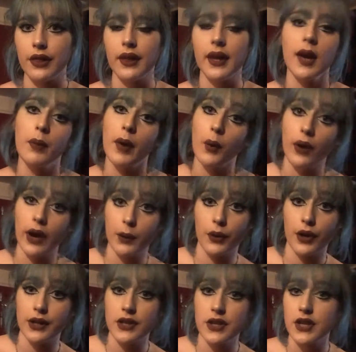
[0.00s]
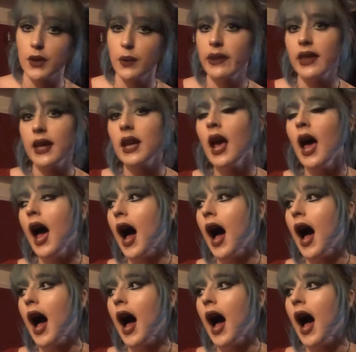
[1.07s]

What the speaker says: think about what I wanted to do with it.